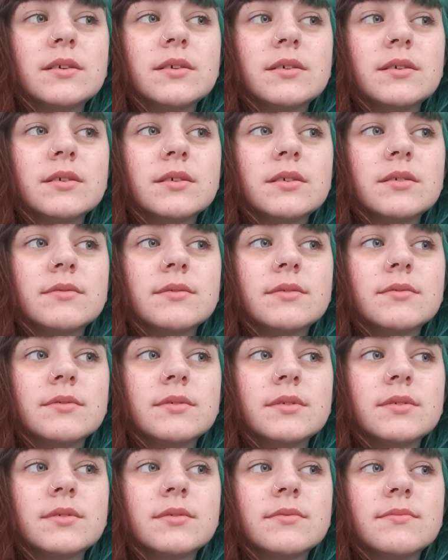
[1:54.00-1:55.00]

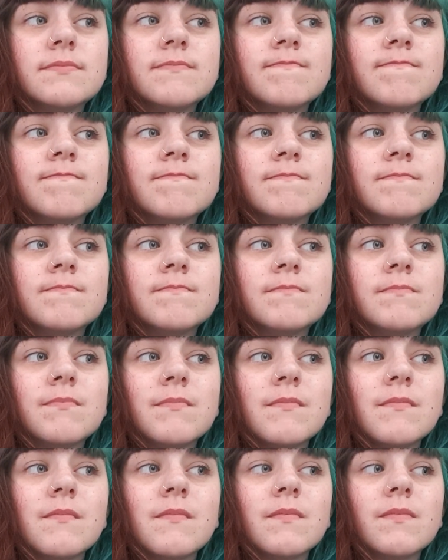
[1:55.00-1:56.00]
[no speech]